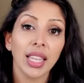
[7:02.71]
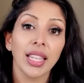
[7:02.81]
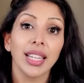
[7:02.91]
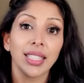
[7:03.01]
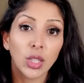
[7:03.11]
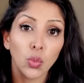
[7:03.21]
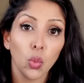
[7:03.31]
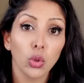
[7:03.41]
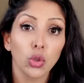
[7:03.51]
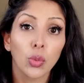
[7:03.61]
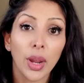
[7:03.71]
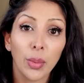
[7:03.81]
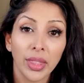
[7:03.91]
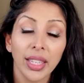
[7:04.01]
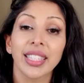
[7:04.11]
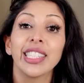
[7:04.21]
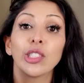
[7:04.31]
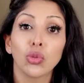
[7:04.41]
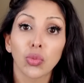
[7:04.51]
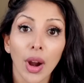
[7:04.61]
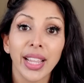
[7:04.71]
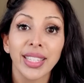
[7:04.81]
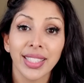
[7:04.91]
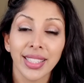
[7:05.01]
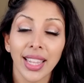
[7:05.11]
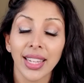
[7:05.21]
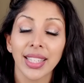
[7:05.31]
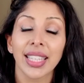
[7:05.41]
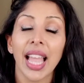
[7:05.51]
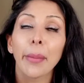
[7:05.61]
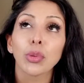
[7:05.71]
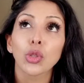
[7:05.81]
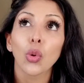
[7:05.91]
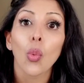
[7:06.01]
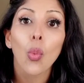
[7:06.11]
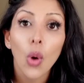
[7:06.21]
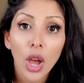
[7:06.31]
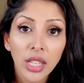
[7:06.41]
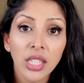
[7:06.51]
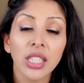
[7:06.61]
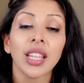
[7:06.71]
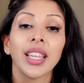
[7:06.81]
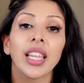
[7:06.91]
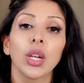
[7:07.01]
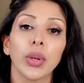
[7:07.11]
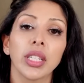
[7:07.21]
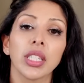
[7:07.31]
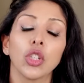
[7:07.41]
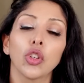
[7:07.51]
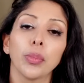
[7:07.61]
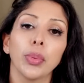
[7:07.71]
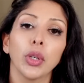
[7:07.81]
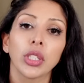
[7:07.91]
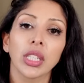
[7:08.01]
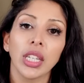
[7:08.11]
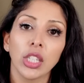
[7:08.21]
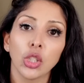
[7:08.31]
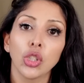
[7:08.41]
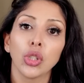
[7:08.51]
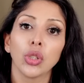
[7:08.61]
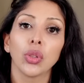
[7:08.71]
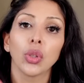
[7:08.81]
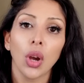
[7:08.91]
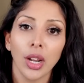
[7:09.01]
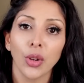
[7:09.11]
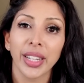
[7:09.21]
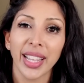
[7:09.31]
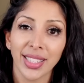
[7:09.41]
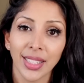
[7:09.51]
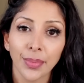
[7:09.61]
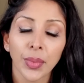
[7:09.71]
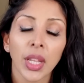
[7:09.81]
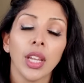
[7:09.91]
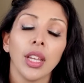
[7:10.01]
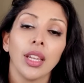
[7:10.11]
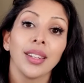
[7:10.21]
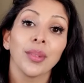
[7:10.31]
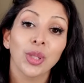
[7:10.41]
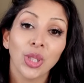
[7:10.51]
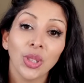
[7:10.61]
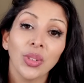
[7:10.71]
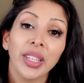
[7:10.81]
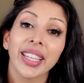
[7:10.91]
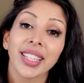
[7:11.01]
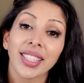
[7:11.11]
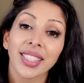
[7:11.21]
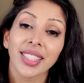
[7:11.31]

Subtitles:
and takes water away with it. It dries the skin. It's the absolute worst ingredient you can put into your hyaluronic acid. Number two is